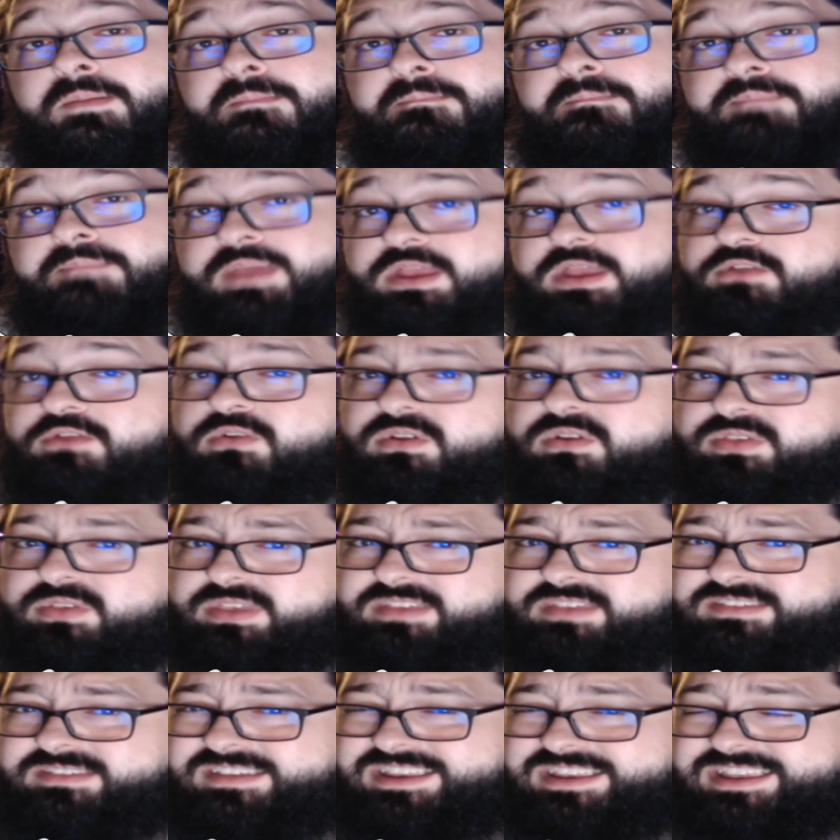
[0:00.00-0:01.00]
Beedrill
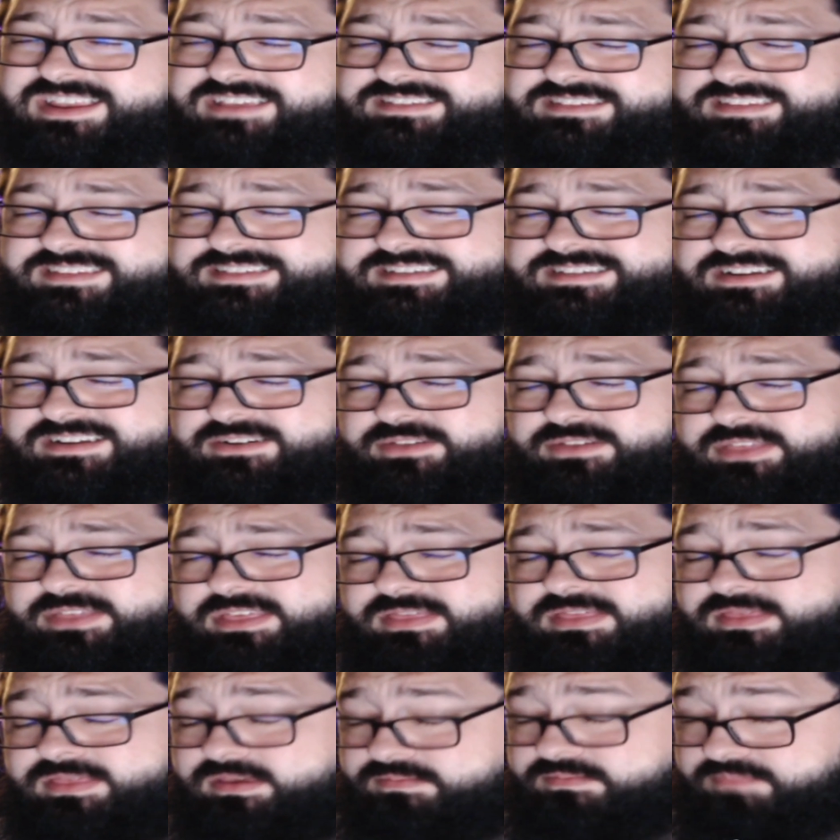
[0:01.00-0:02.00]
isn't
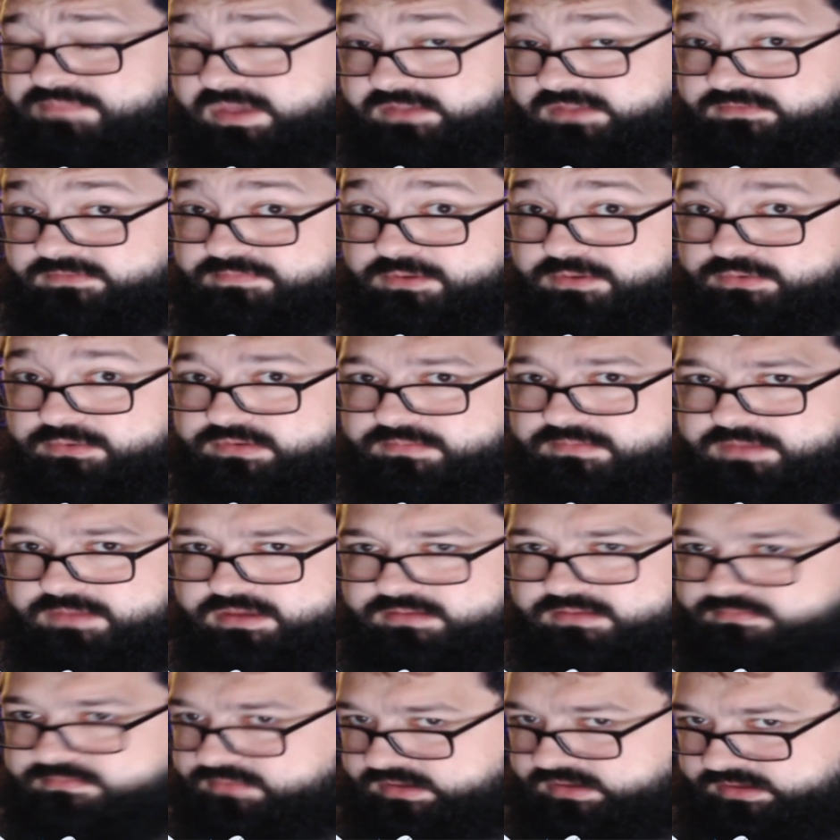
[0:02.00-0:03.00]
necessarily the best
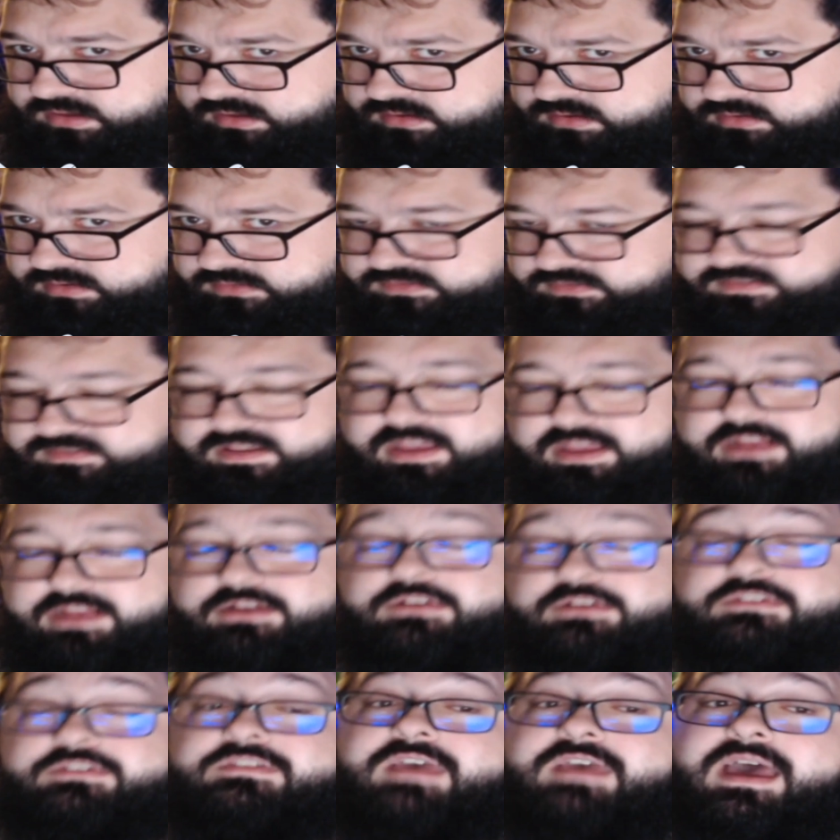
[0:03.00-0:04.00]
Pokemon by any
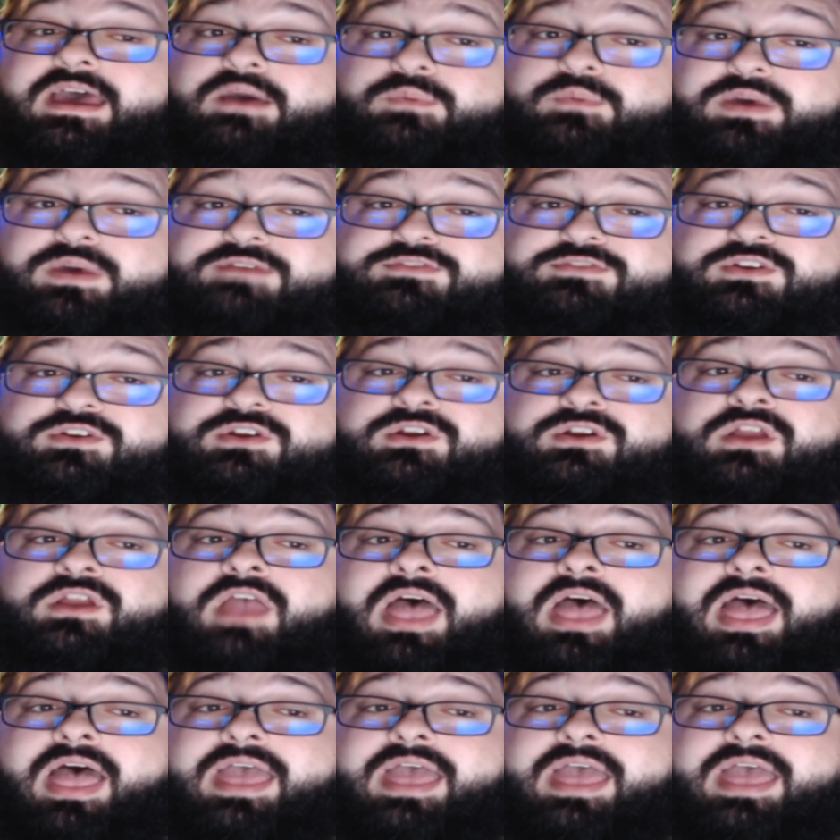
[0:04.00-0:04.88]
standards, however,